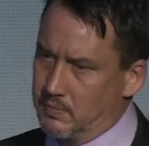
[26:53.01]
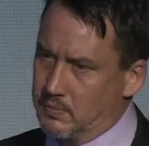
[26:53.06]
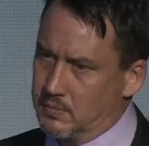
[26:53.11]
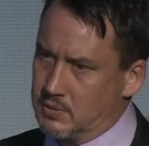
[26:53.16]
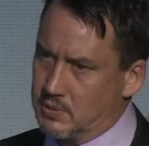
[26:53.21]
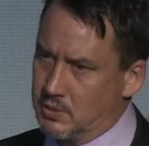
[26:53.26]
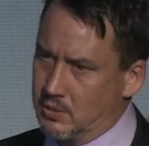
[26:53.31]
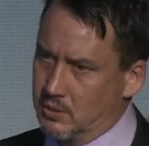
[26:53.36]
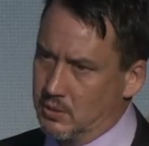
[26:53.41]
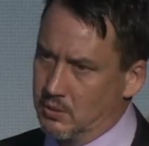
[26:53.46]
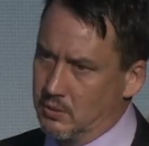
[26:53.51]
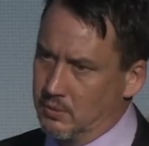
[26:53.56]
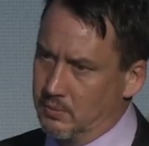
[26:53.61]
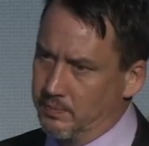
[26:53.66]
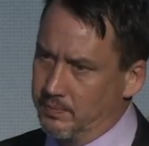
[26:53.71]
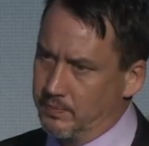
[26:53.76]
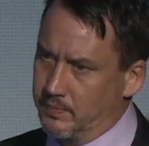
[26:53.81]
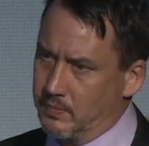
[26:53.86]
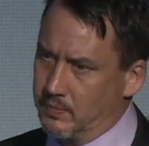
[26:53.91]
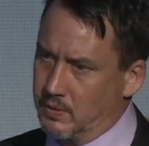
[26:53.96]
So
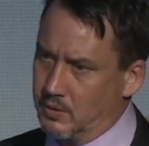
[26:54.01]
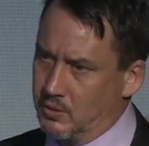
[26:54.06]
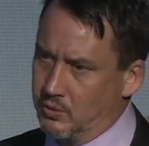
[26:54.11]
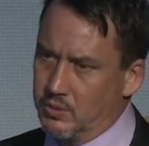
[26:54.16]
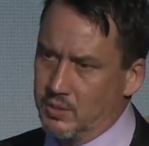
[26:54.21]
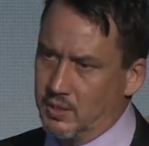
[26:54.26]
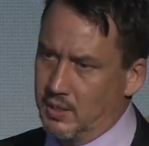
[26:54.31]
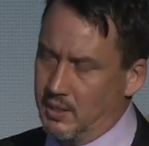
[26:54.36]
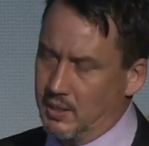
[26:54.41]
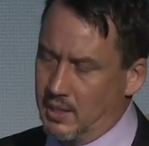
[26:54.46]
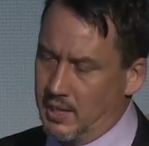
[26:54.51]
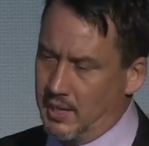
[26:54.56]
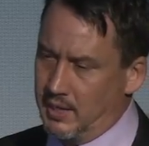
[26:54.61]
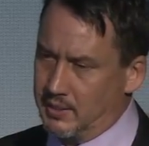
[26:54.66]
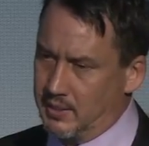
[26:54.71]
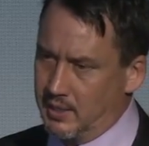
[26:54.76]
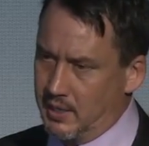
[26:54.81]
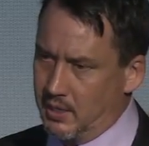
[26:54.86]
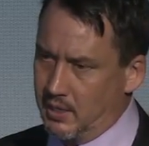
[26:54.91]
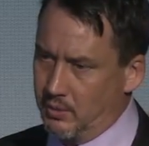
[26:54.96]
you can get
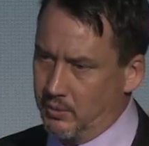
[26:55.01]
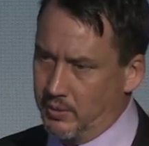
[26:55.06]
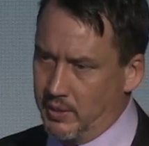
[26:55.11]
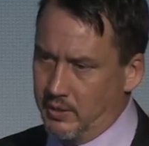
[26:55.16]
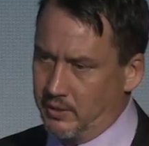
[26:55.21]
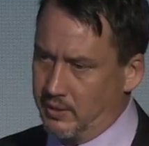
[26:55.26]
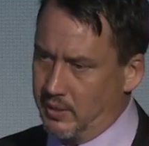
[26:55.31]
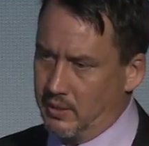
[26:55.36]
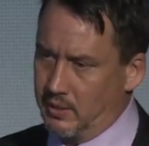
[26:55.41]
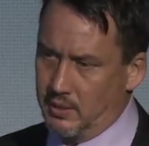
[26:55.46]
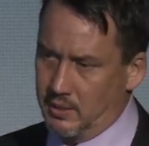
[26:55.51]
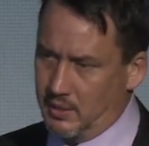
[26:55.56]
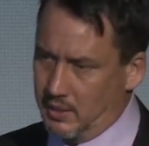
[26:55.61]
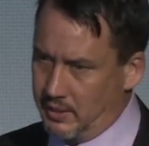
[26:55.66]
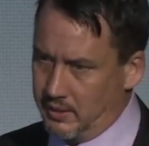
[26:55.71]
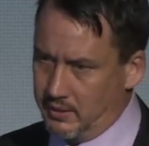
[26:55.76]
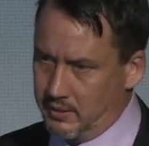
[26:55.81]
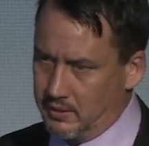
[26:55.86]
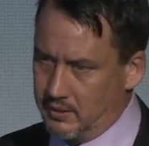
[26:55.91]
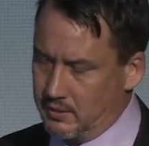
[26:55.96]
locked out without getting a
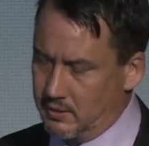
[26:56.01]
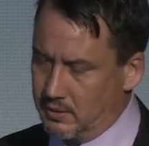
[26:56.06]
letter.